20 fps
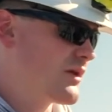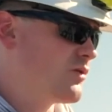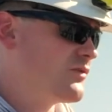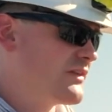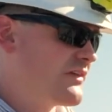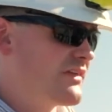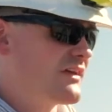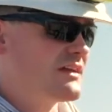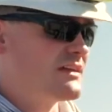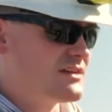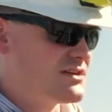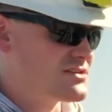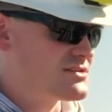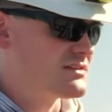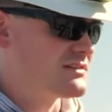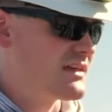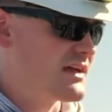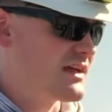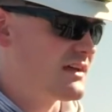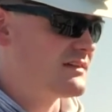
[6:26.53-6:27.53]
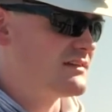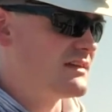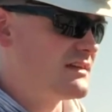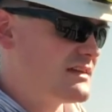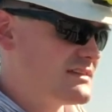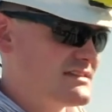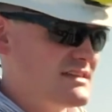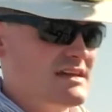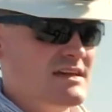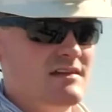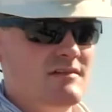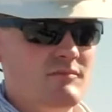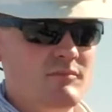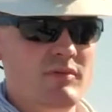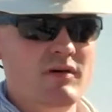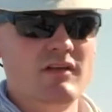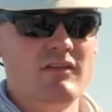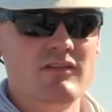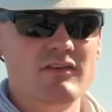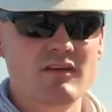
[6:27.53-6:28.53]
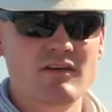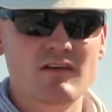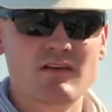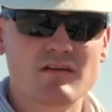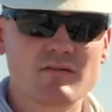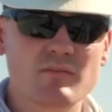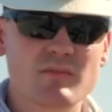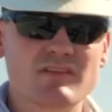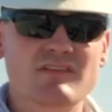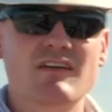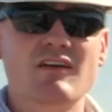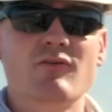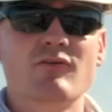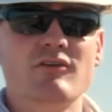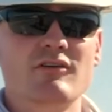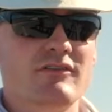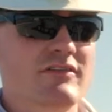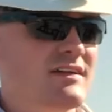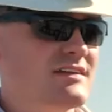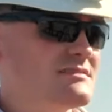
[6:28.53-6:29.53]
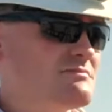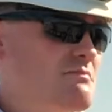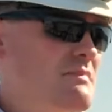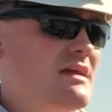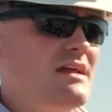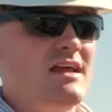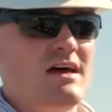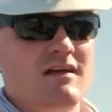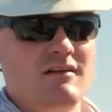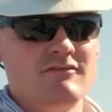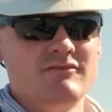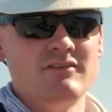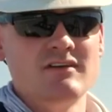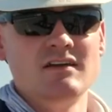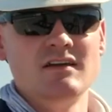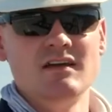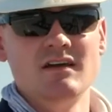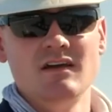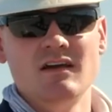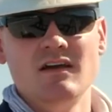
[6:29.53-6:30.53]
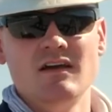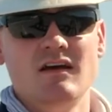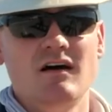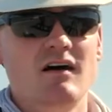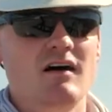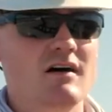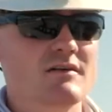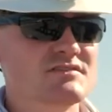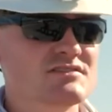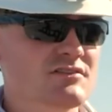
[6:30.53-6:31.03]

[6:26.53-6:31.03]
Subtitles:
only the condition that it's in, but the material that it's made out of.